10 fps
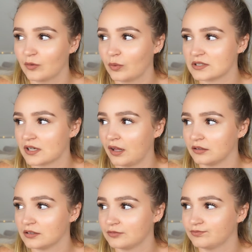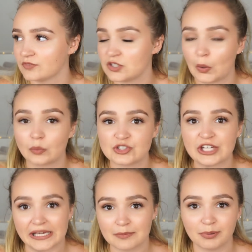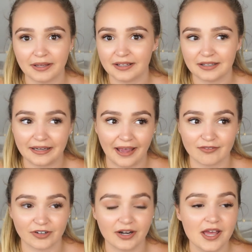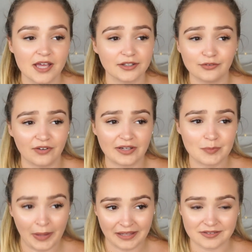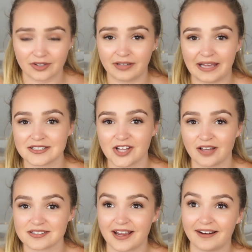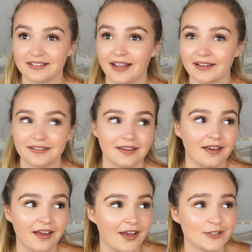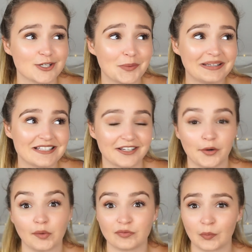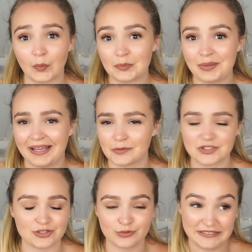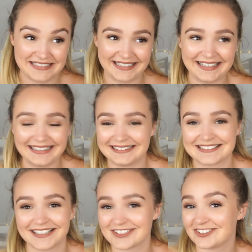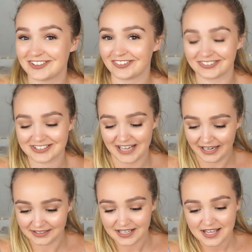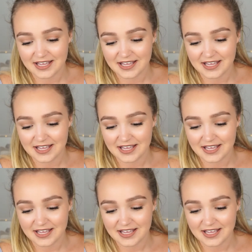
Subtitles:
what's it called, so cheap, like ever. You find pins on ASOS that are like €20 for one pin, which is ridiculous. I just don't understand.